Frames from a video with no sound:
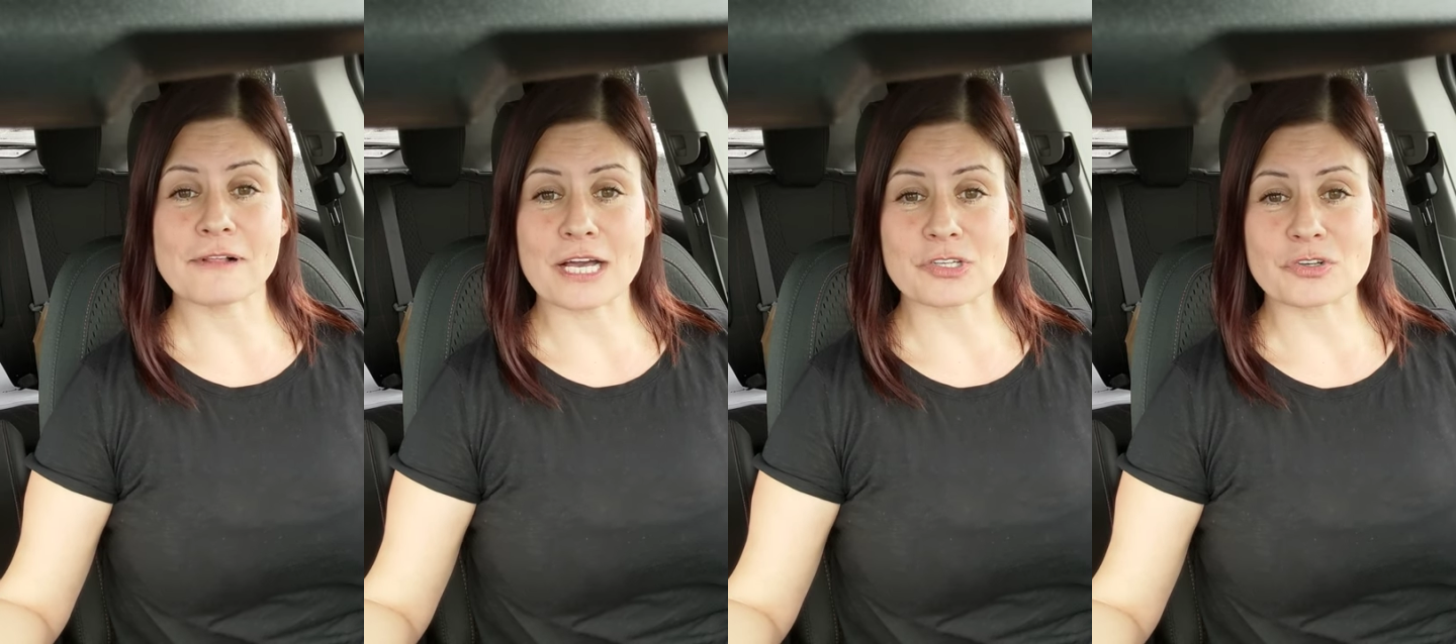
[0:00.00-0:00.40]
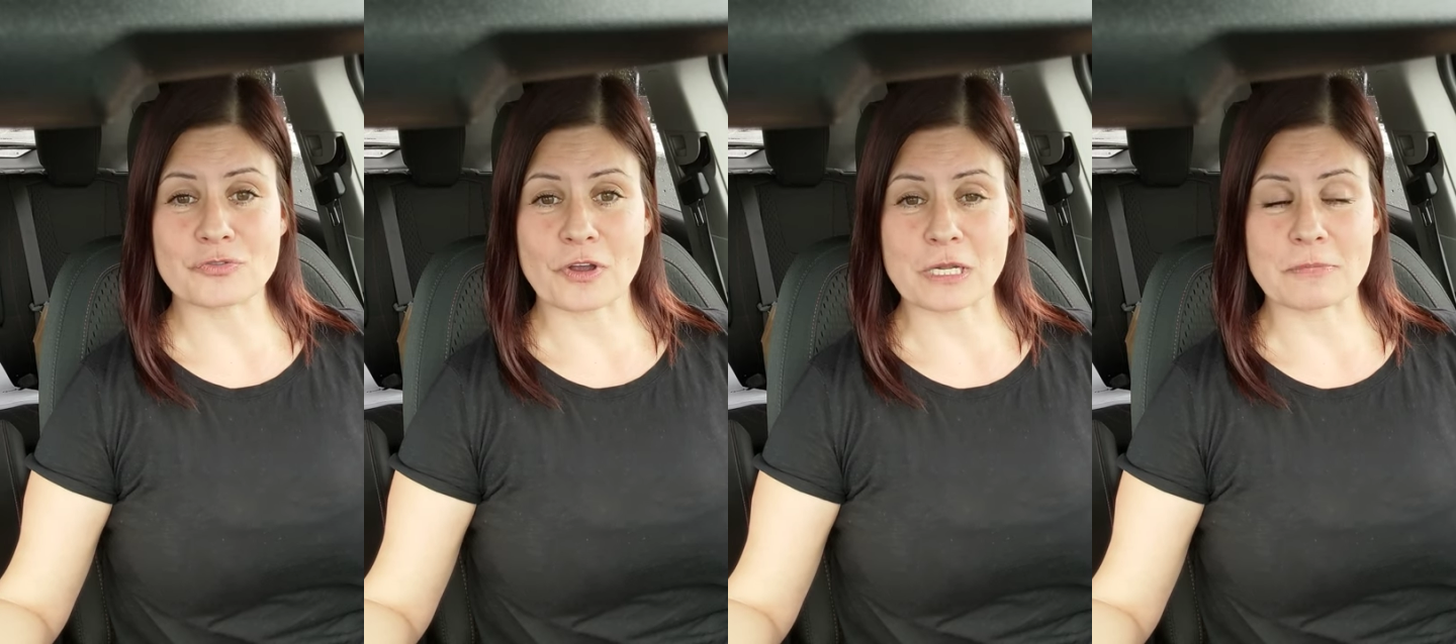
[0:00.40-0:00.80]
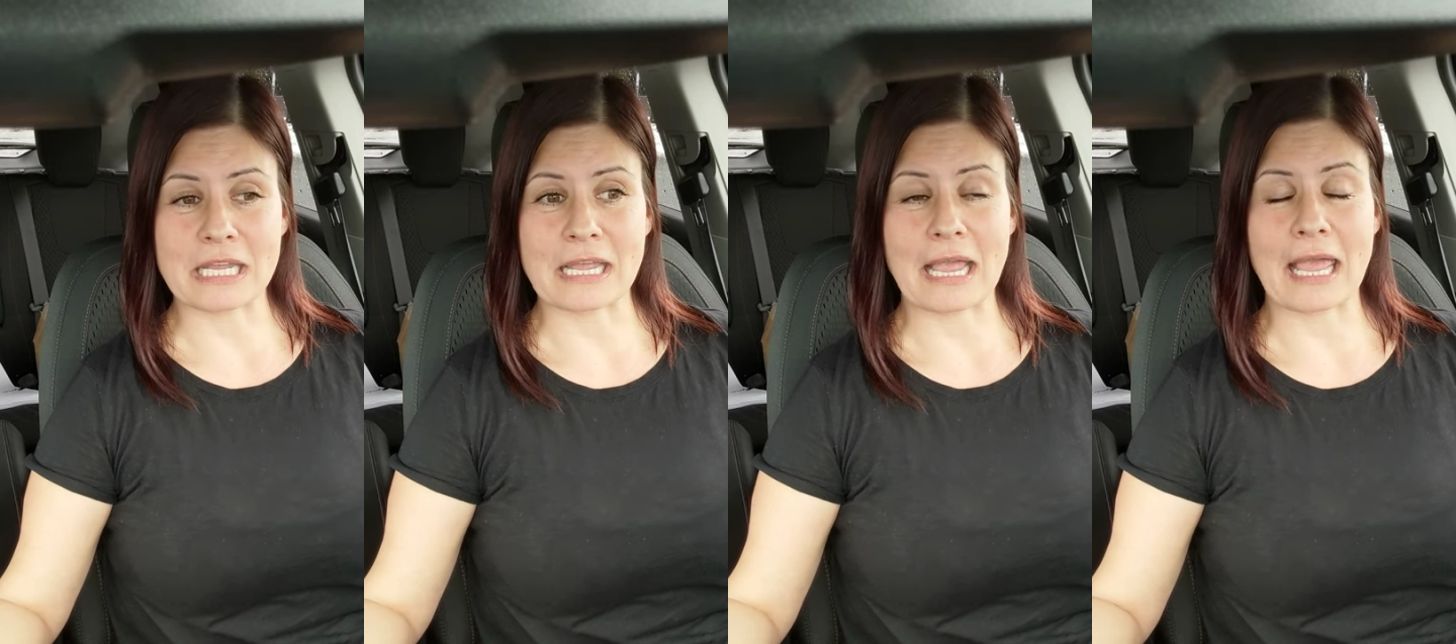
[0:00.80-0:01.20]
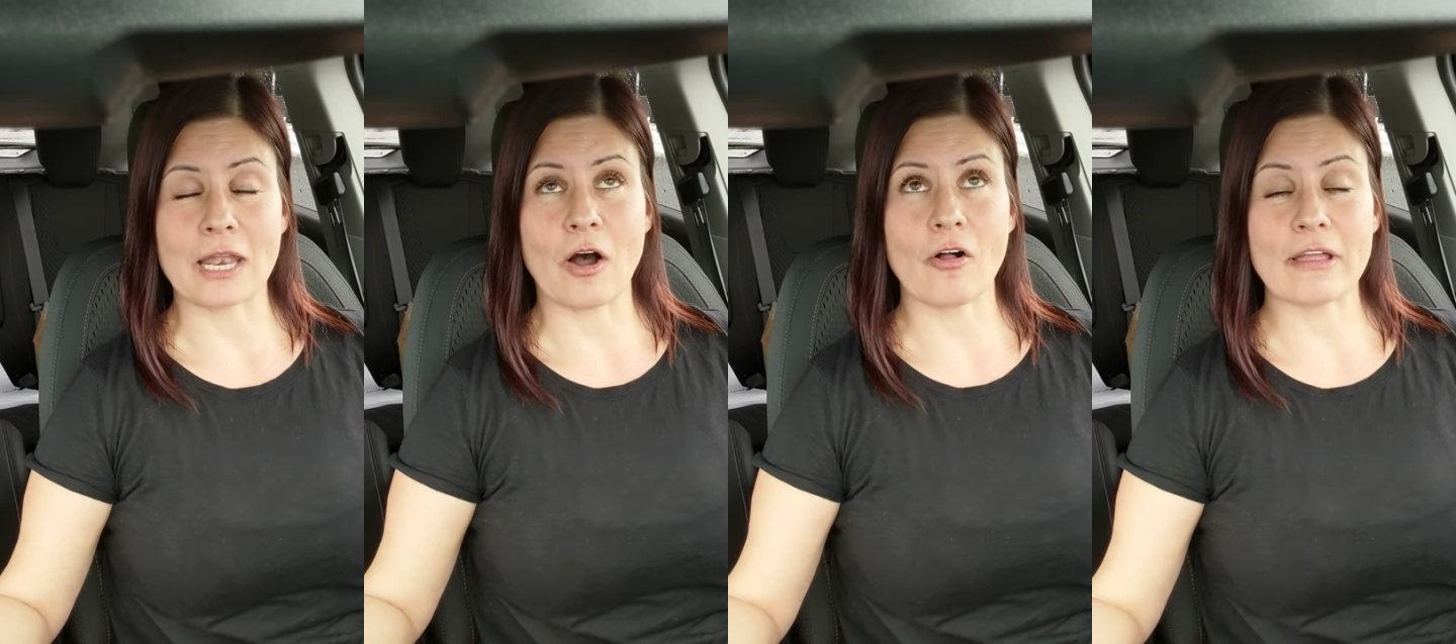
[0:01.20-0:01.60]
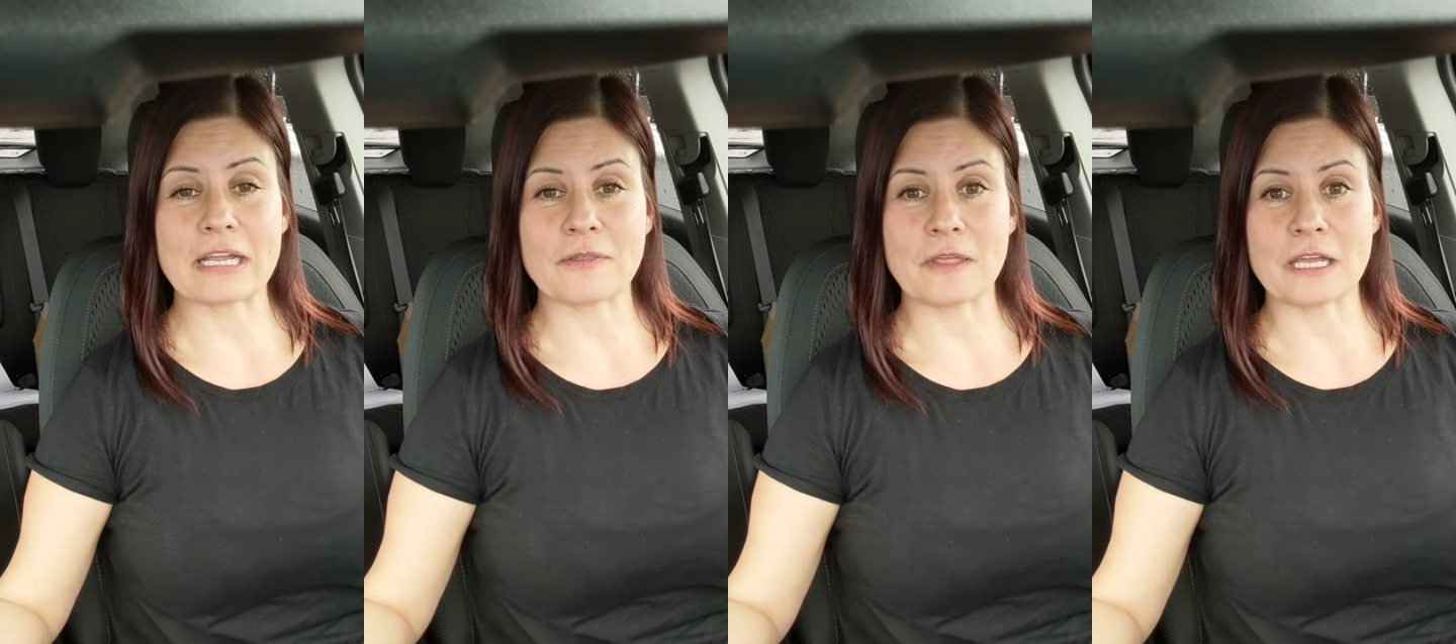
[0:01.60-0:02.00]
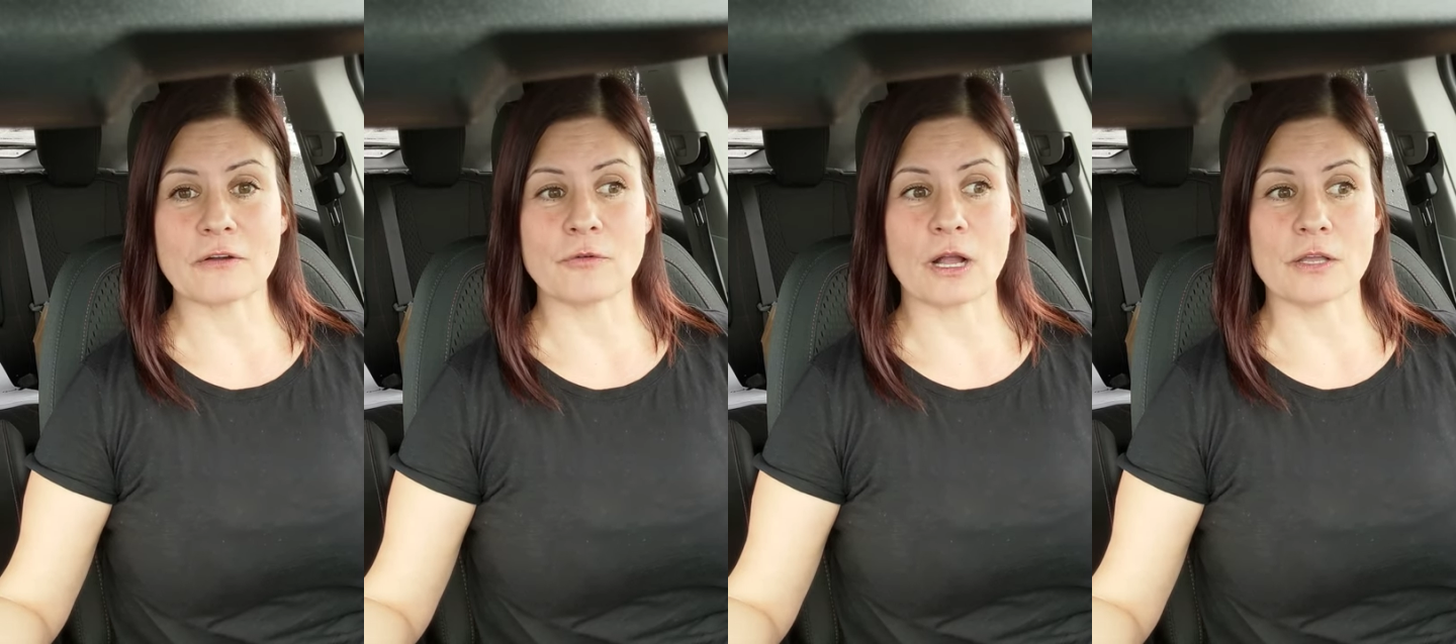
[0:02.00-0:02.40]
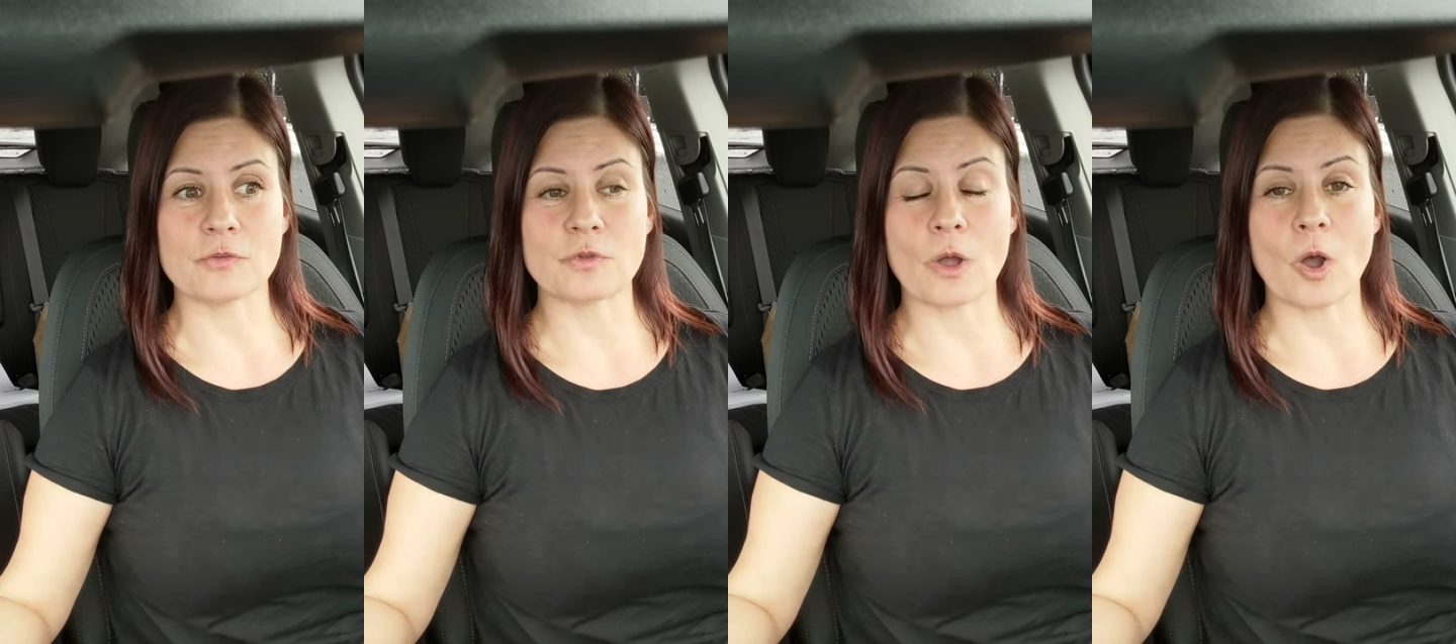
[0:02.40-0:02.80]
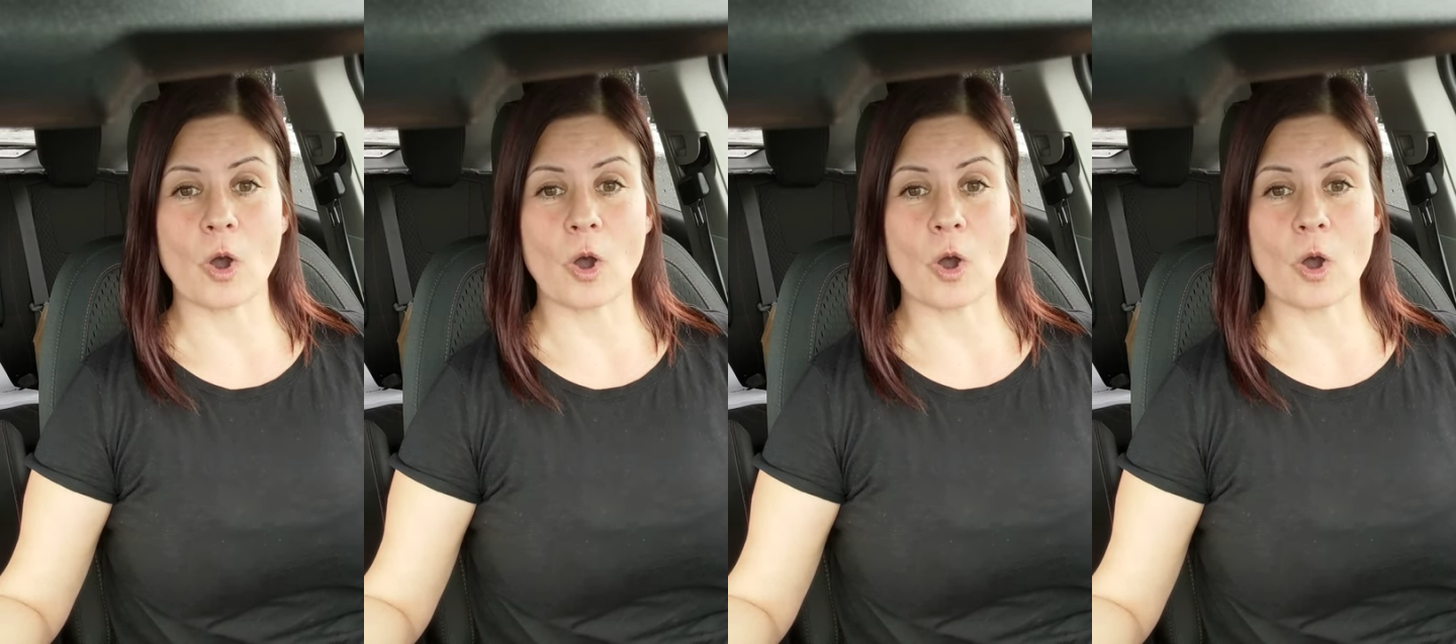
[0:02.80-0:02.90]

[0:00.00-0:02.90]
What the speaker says: flashed in front of me, and all I could think of was,